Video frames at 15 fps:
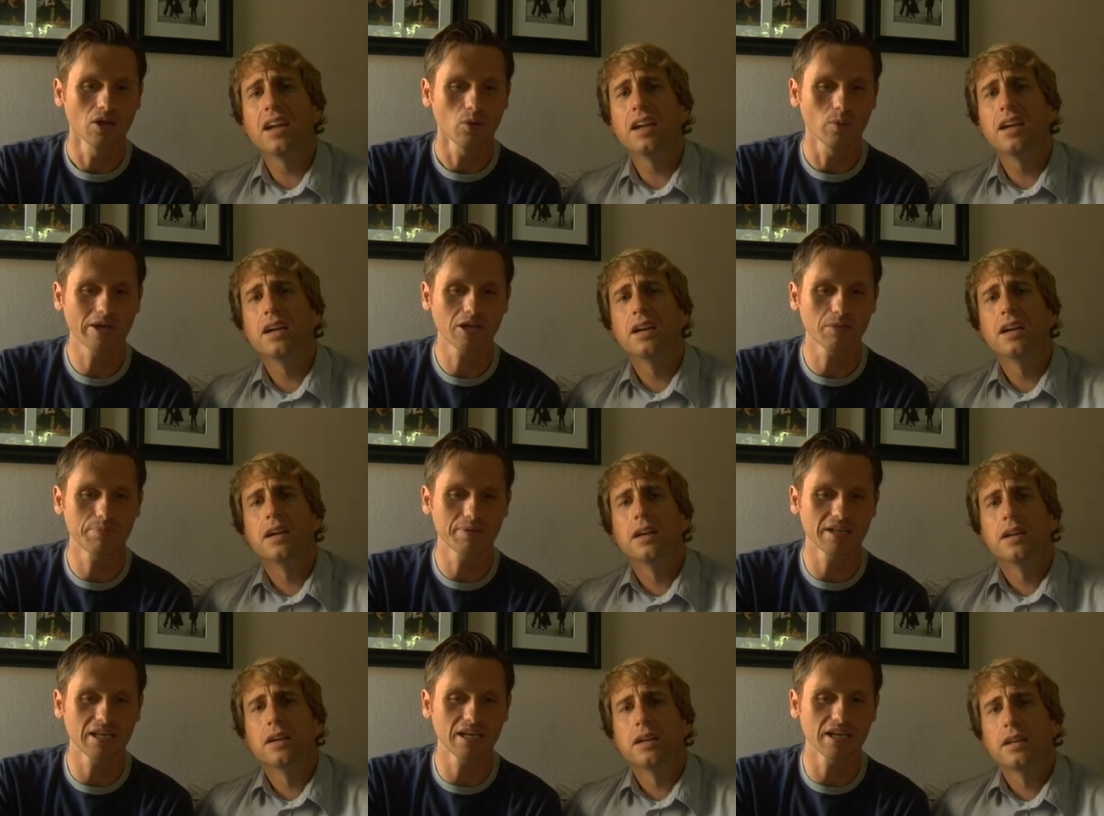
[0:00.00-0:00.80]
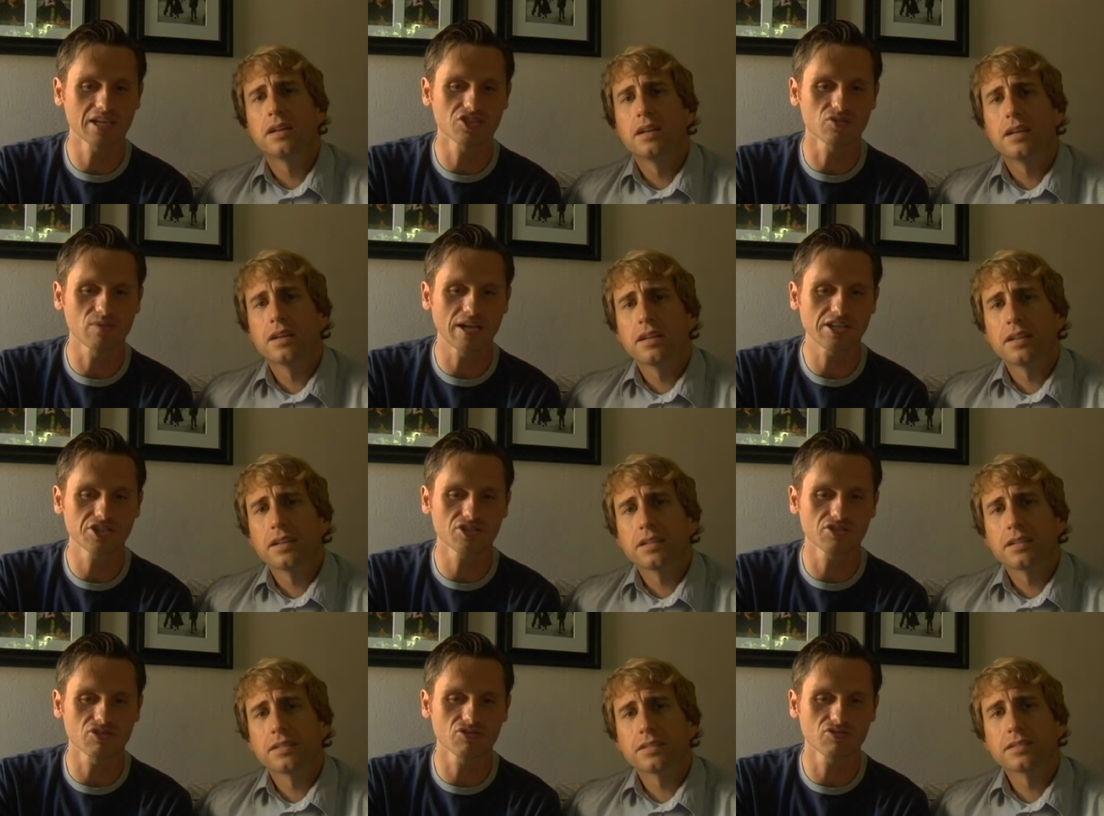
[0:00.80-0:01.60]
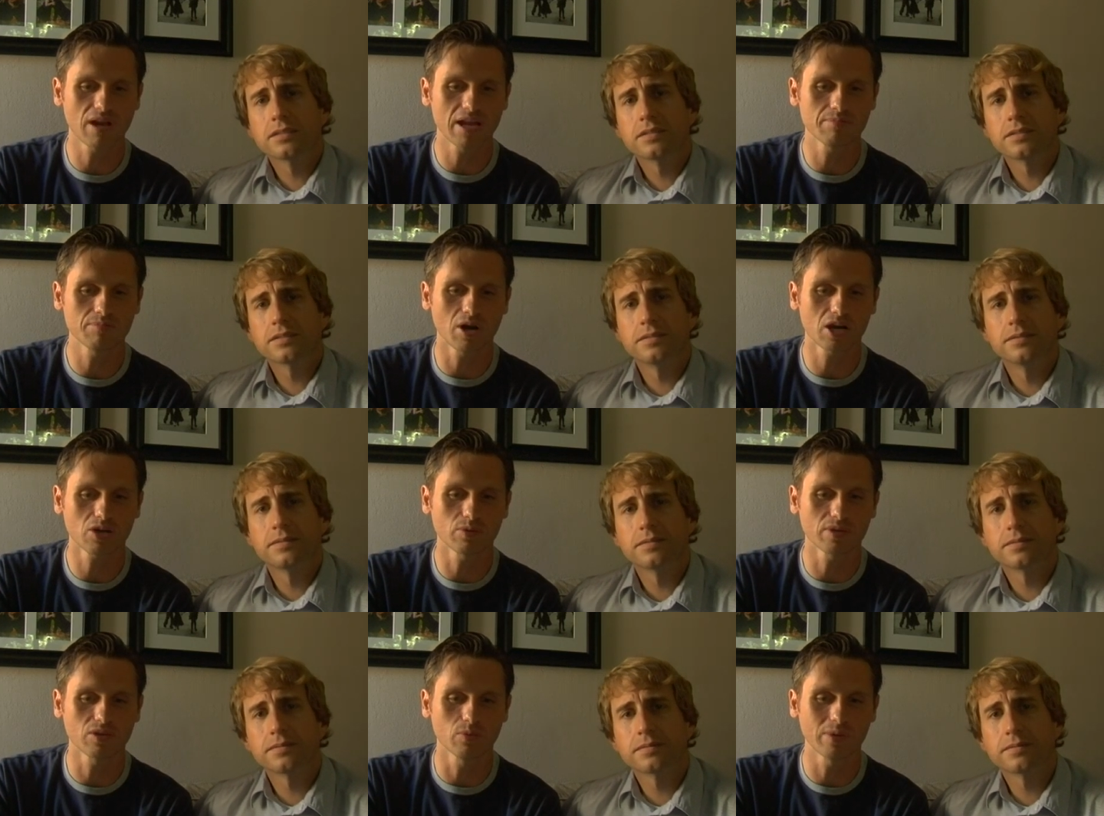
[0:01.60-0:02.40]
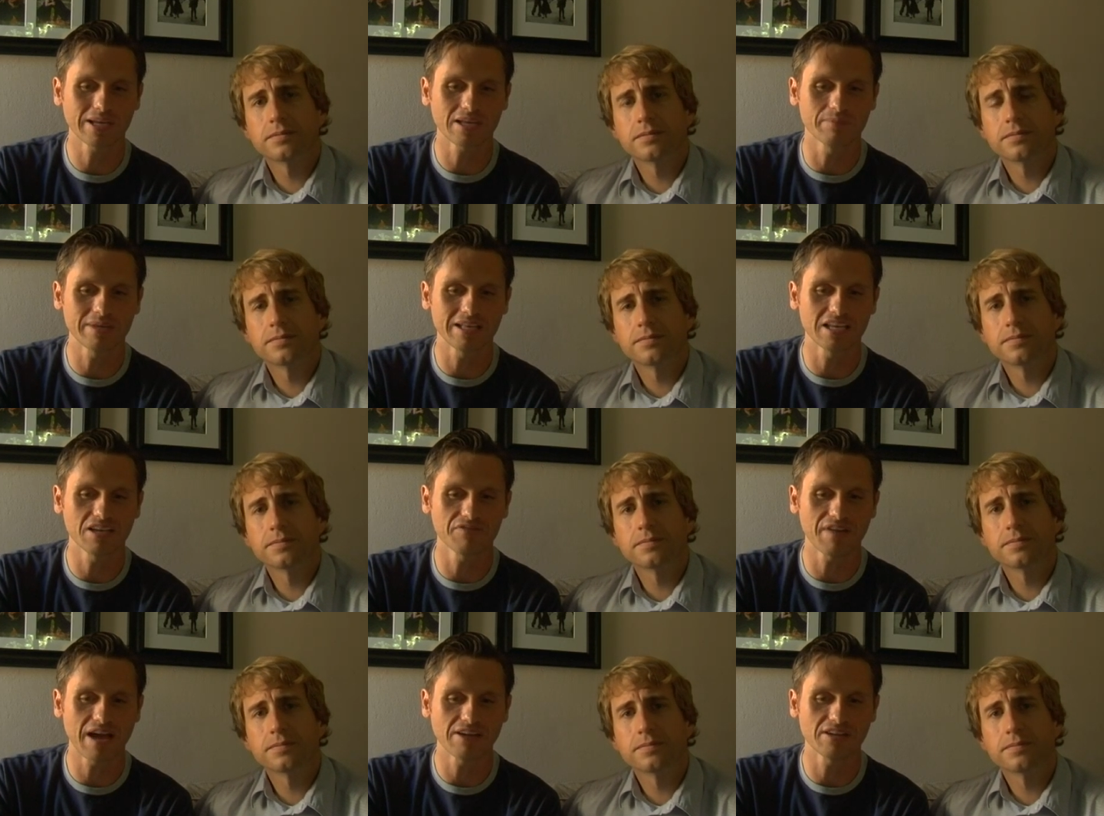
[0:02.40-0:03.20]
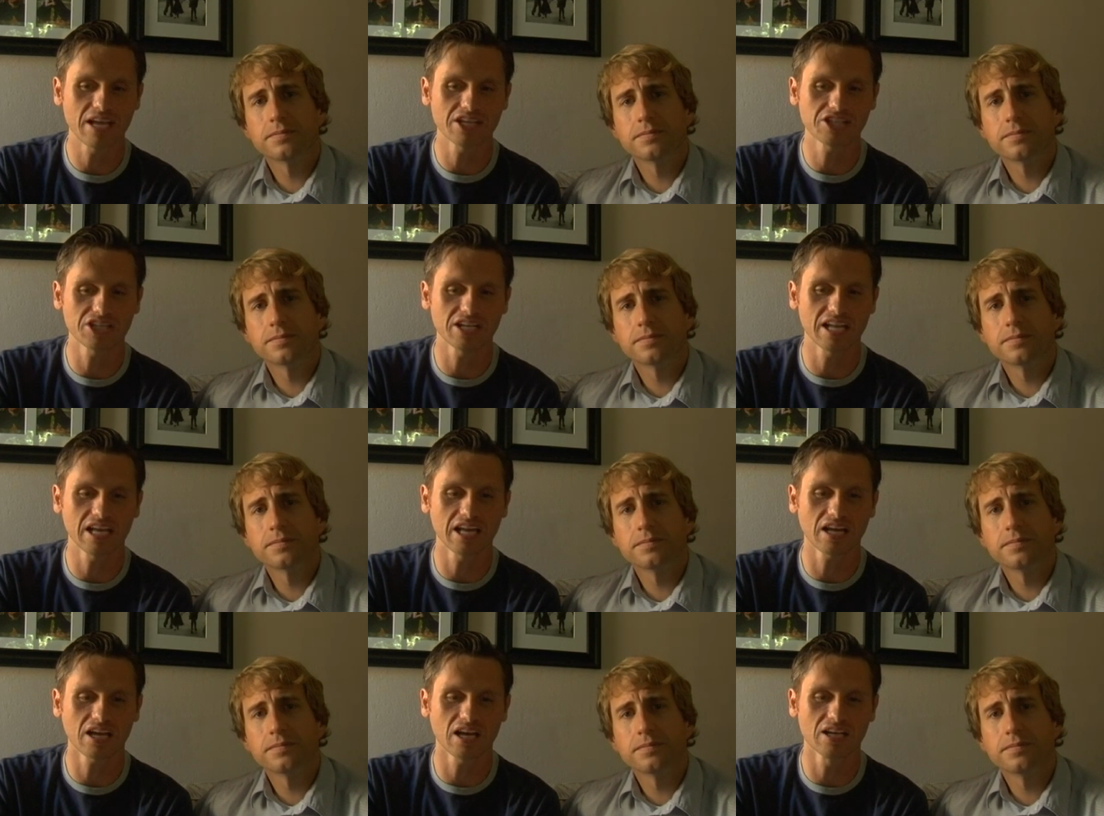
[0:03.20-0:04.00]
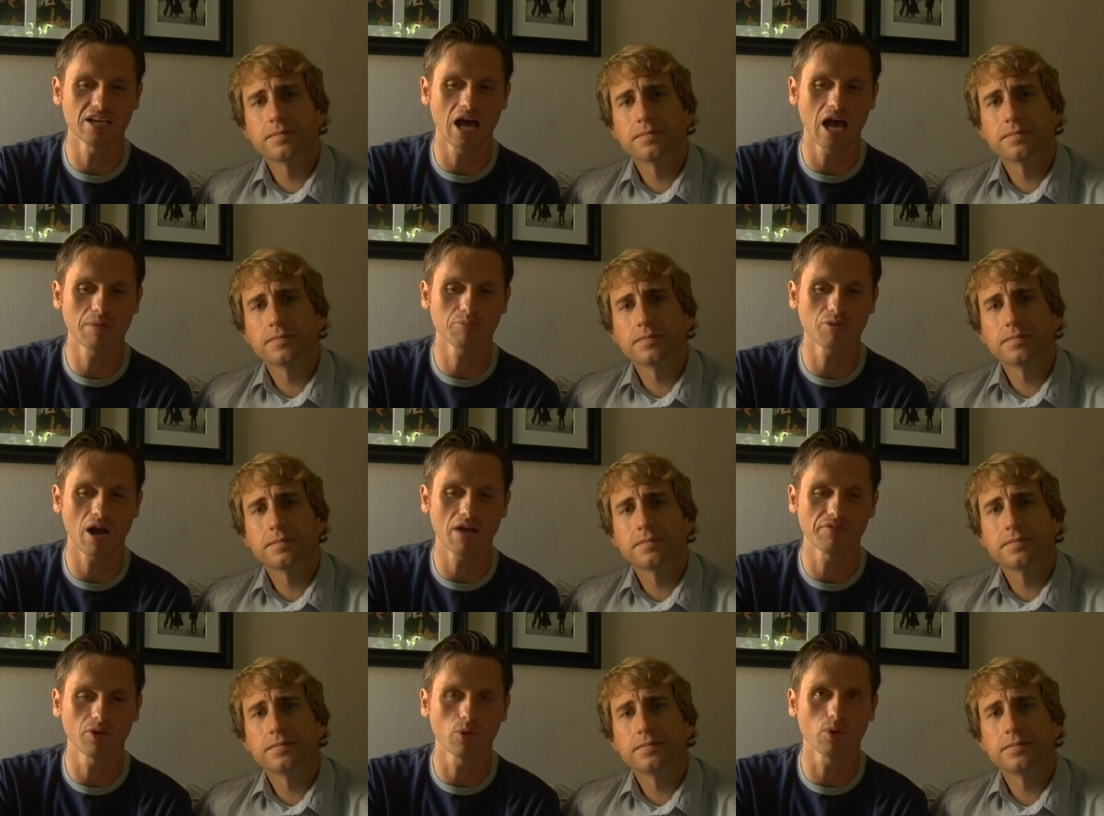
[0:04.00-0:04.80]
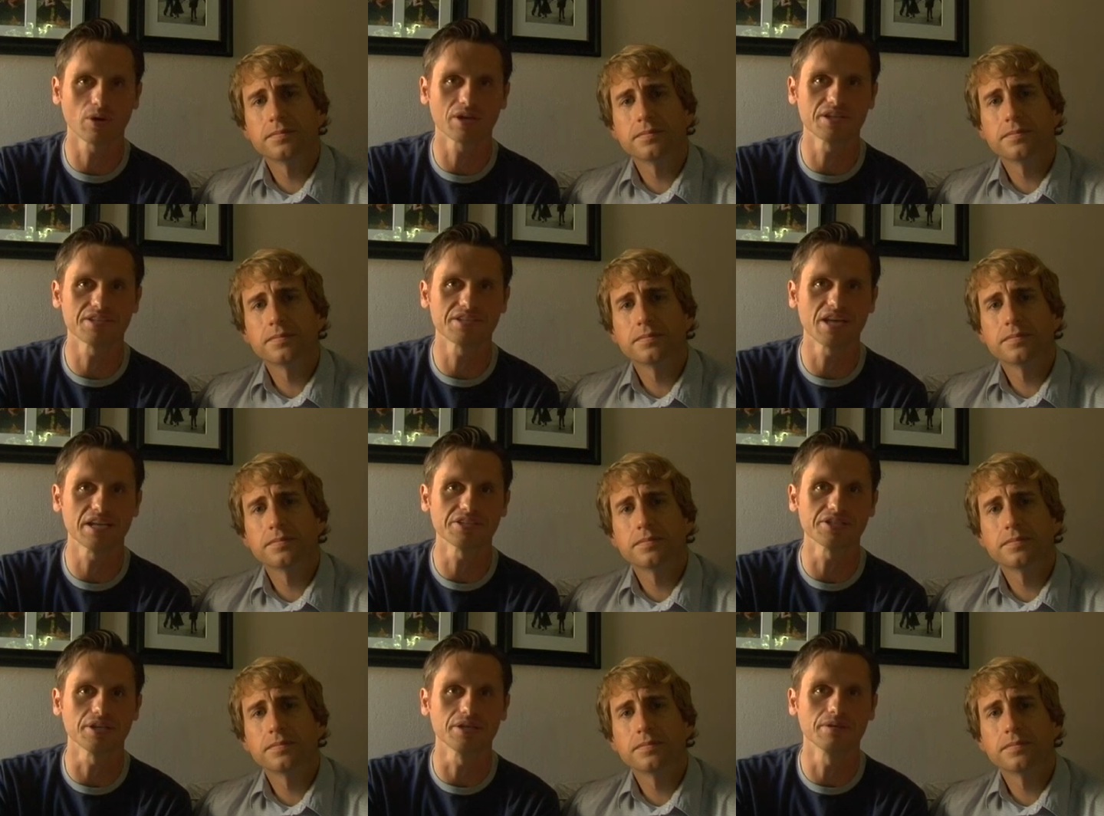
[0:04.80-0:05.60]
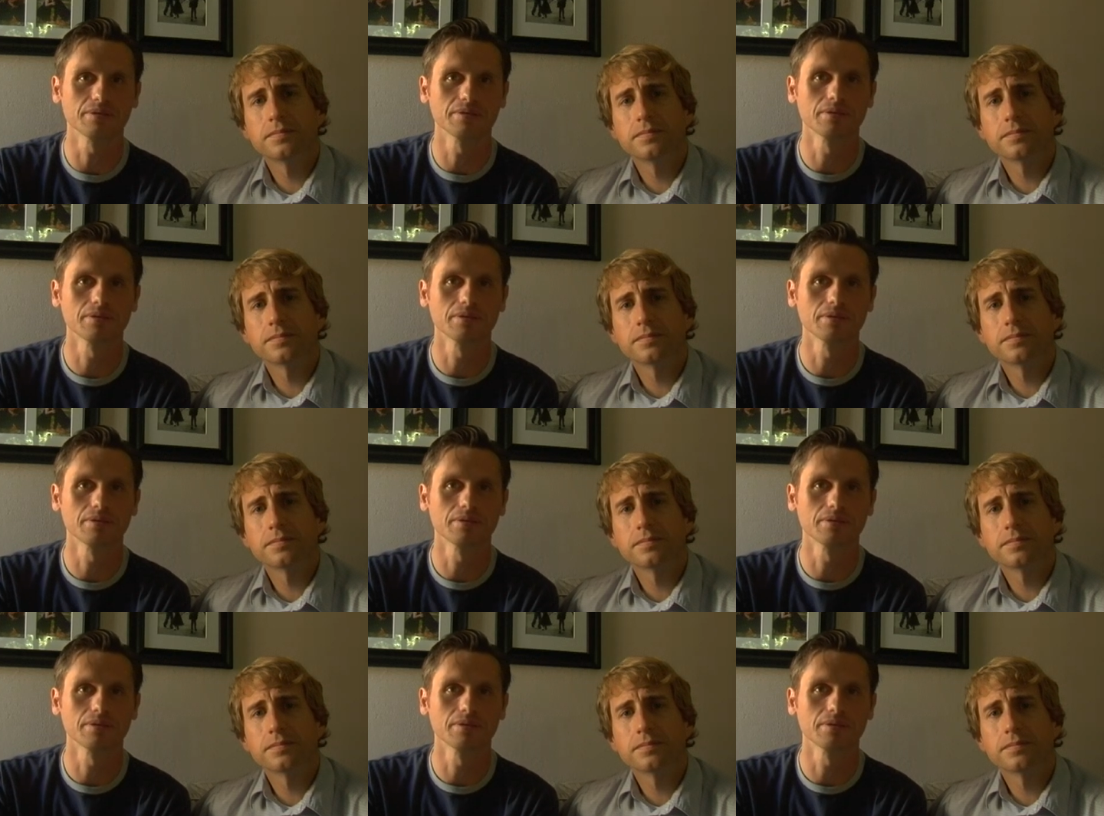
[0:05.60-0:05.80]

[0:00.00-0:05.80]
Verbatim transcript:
Speaker 1: Wikipedia is a registered trademark with the Wikimedia Foundation, Incorporated, a nonprofit organization.